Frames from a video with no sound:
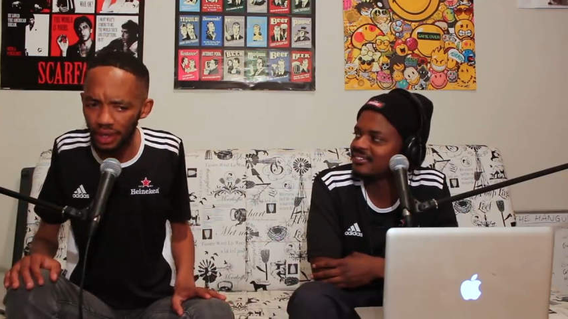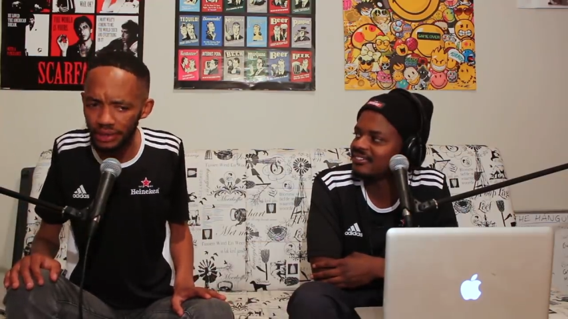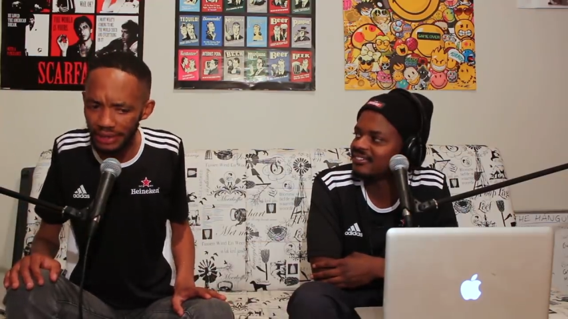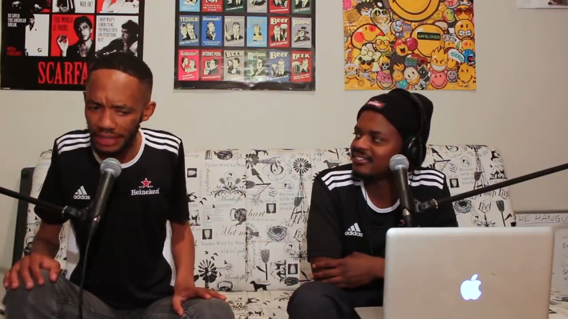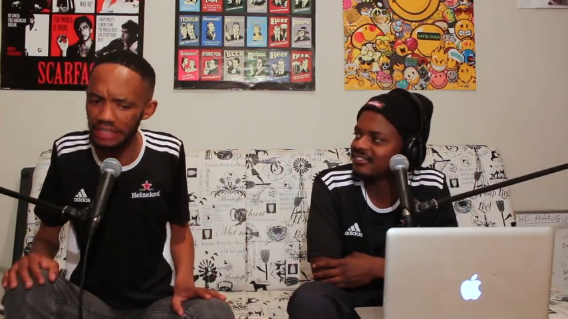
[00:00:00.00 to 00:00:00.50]
Speaker 1: a
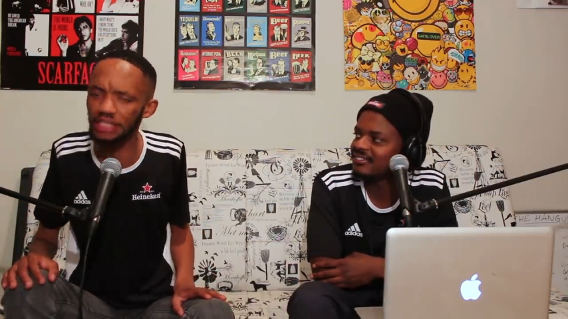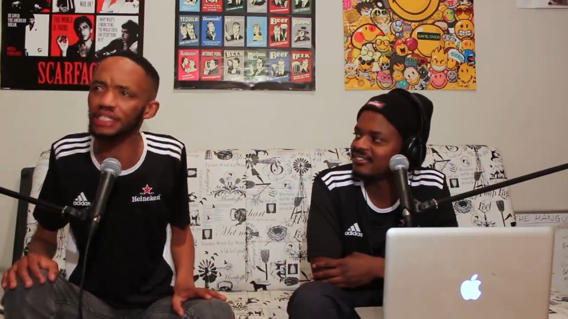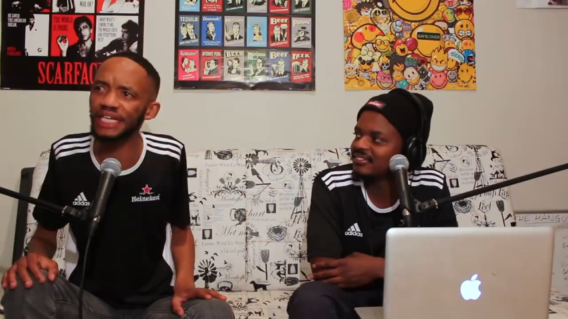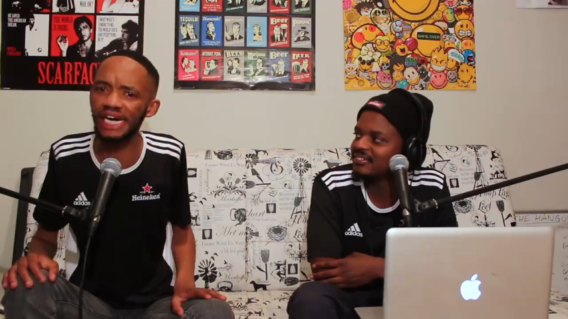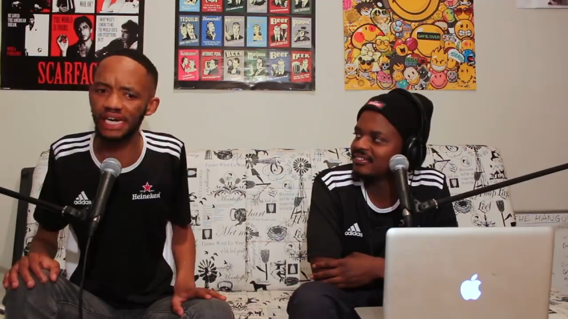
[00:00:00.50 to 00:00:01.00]

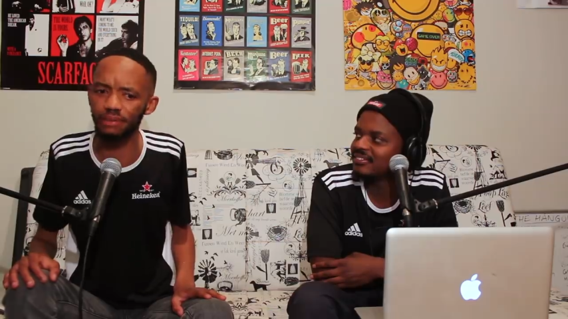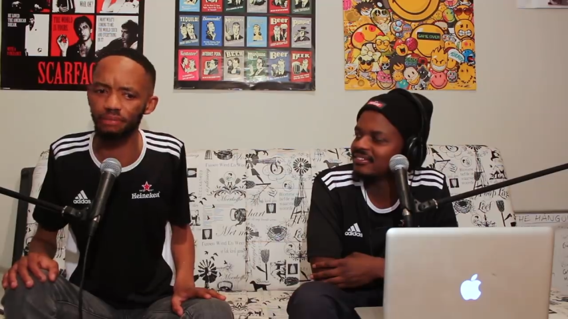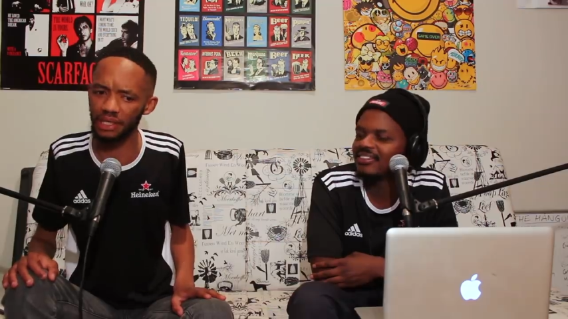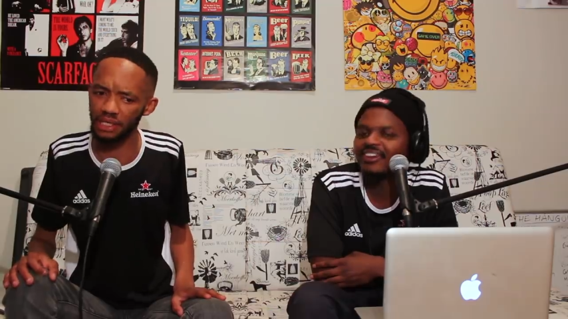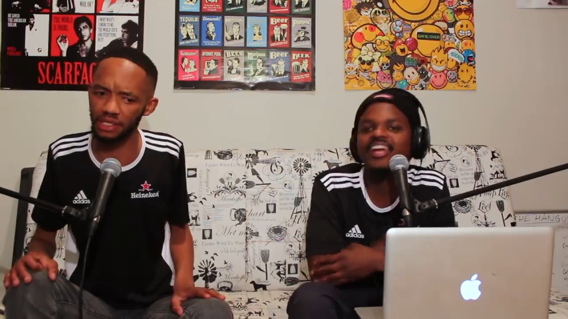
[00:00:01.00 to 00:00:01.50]
decent
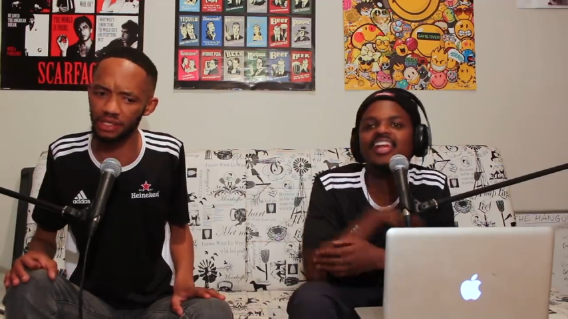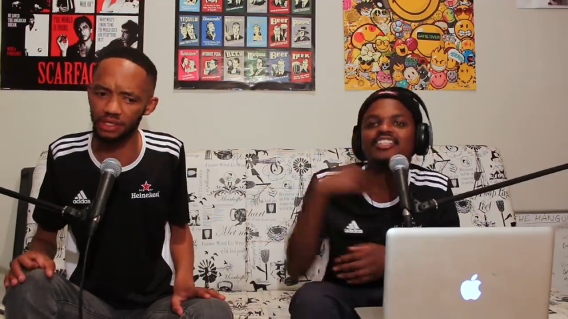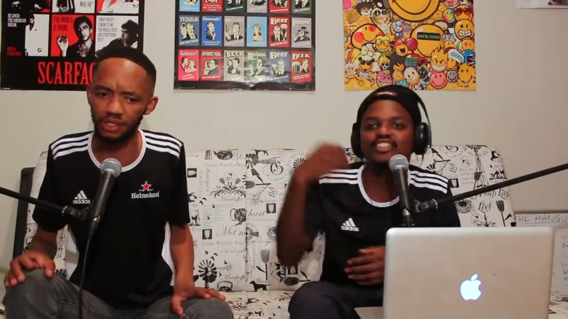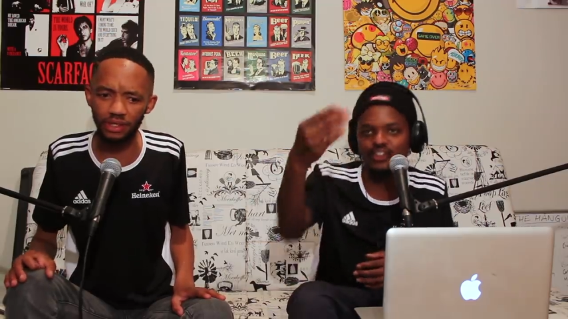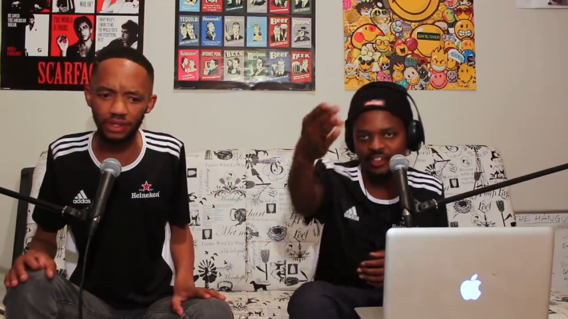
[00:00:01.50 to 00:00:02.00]
time is. Let
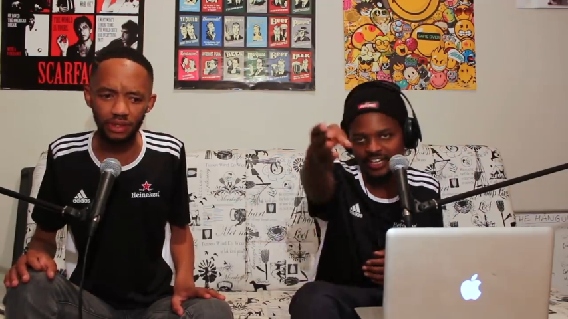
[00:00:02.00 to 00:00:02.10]
us know.